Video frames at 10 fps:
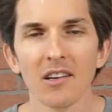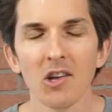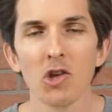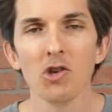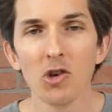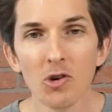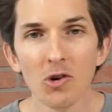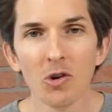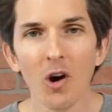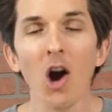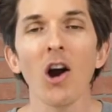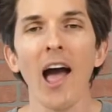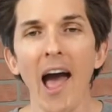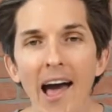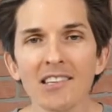You are
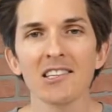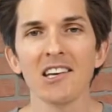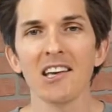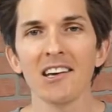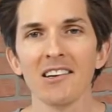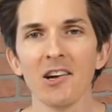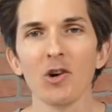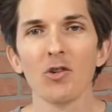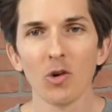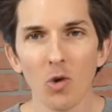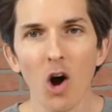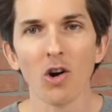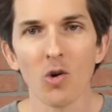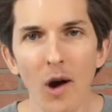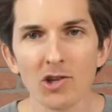asking the
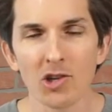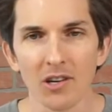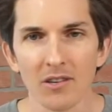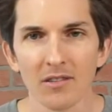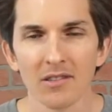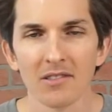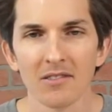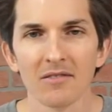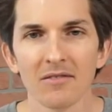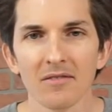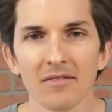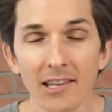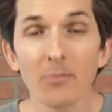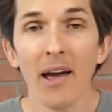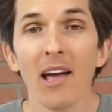wrong question.
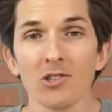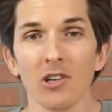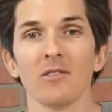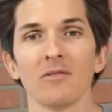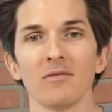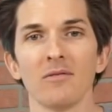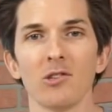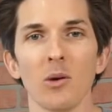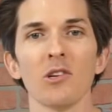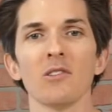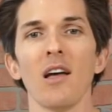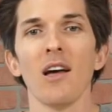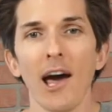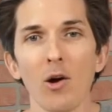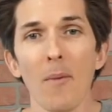That's my answer. When someone says,
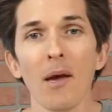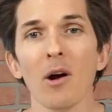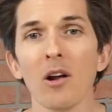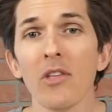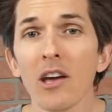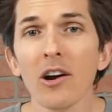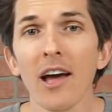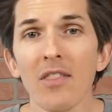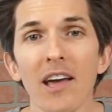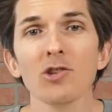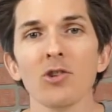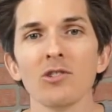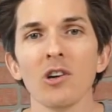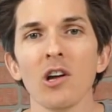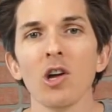how do I make money on the internet? The answer
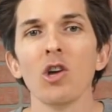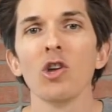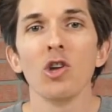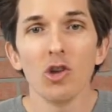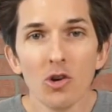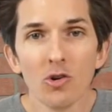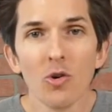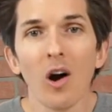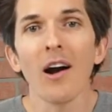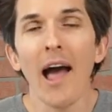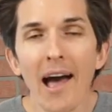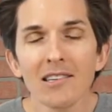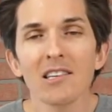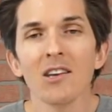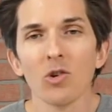is, you are
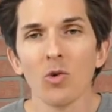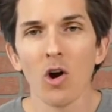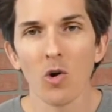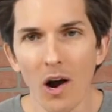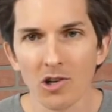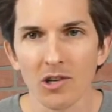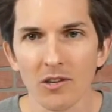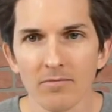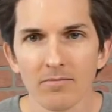asking the wrong question.